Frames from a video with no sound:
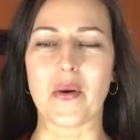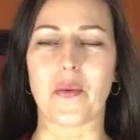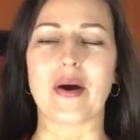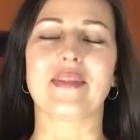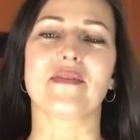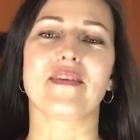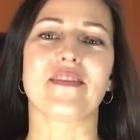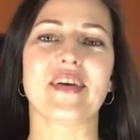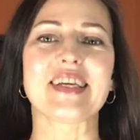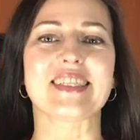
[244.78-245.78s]
One of the
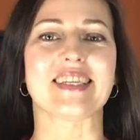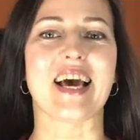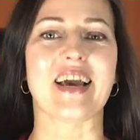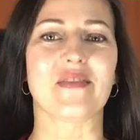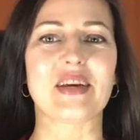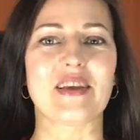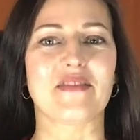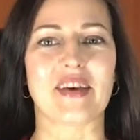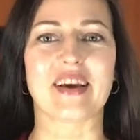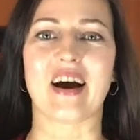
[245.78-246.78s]
things that I really
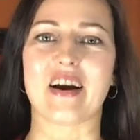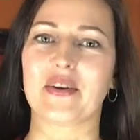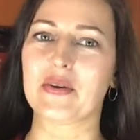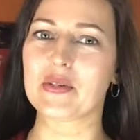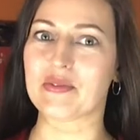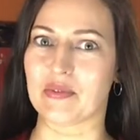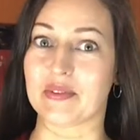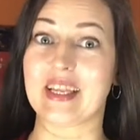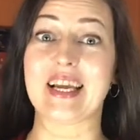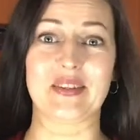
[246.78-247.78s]
think are useful,
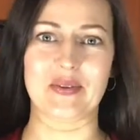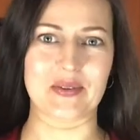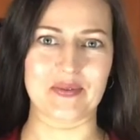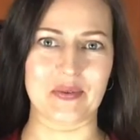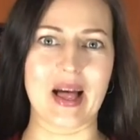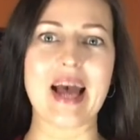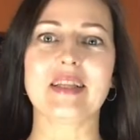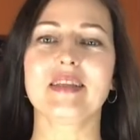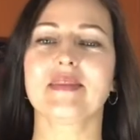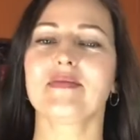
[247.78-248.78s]
dead useful and